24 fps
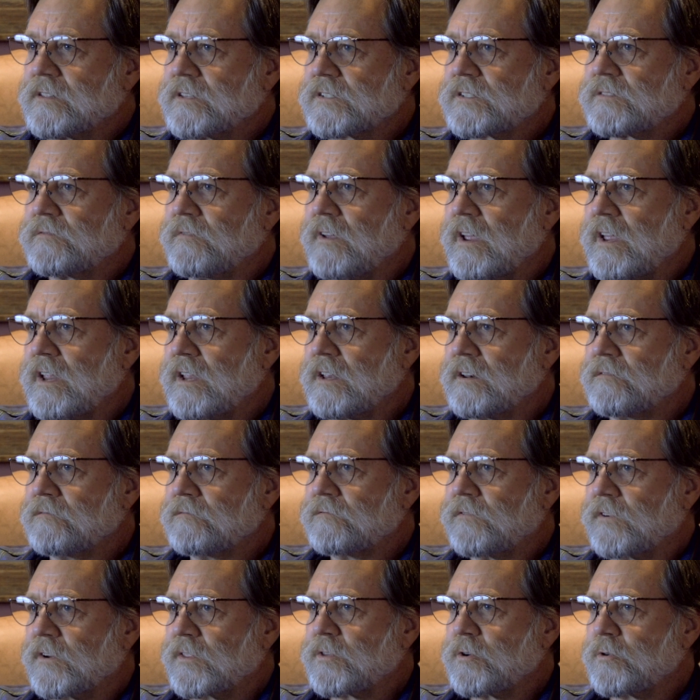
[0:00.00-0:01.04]
this vein
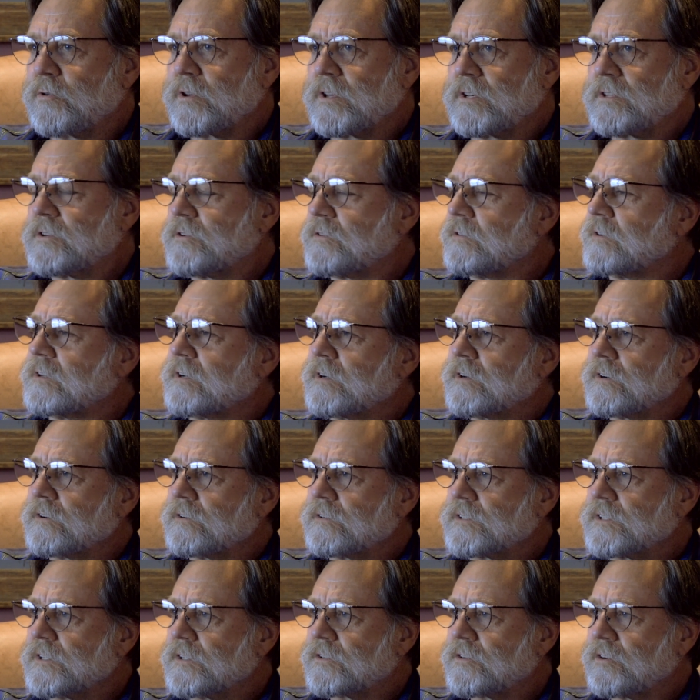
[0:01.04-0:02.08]
for 32
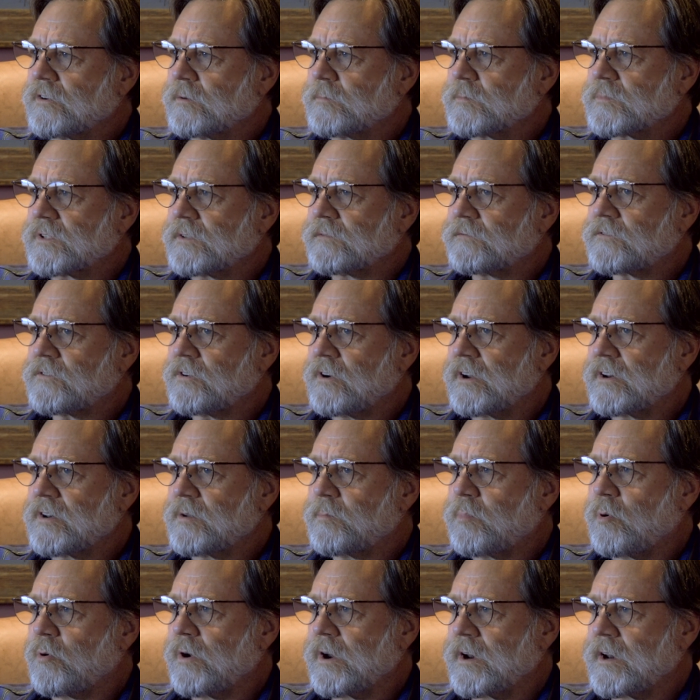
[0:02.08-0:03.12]
years in terms of trying to
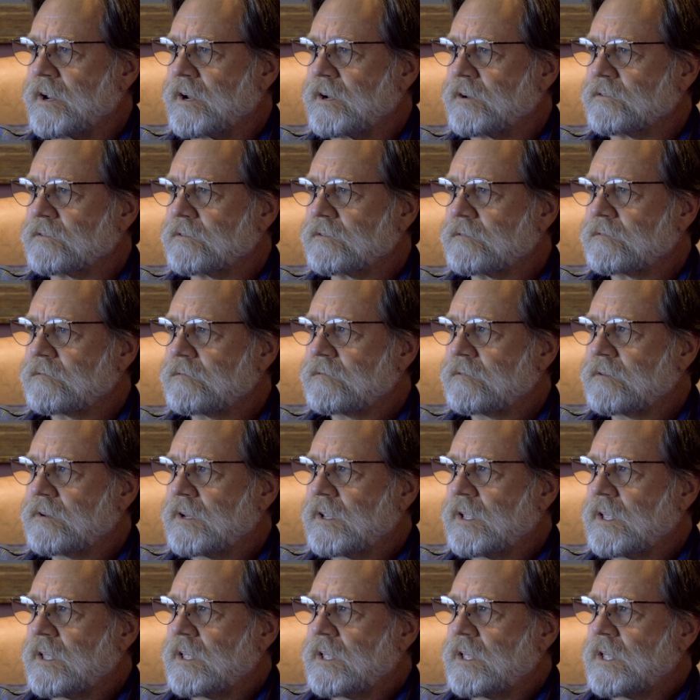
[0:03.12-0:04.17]
point out,
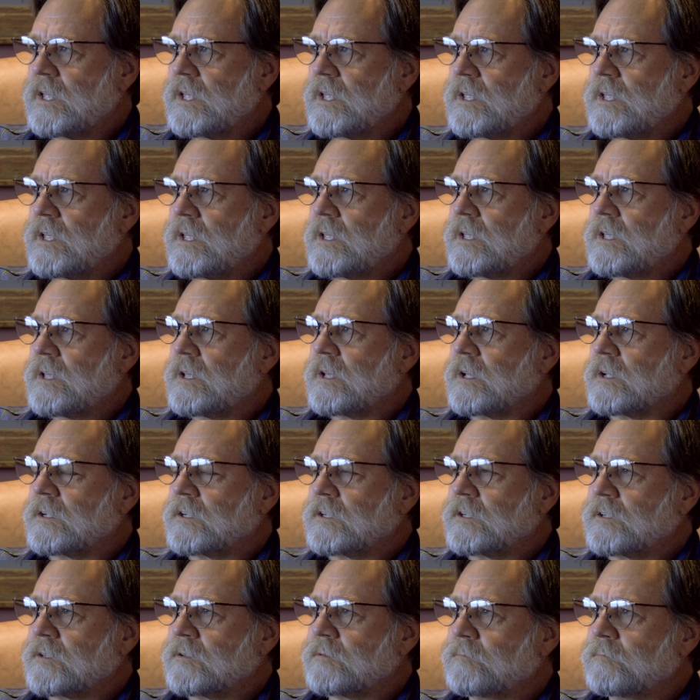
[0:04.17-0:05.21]

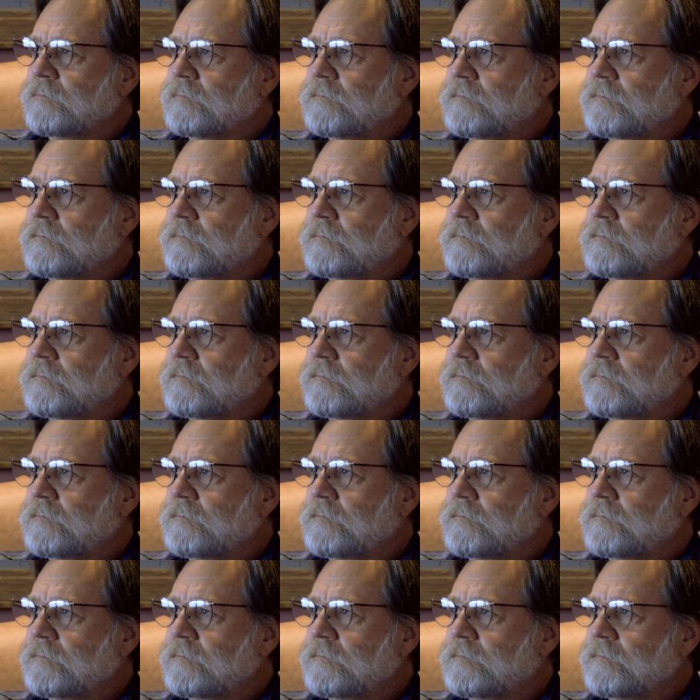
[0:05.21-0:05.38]
at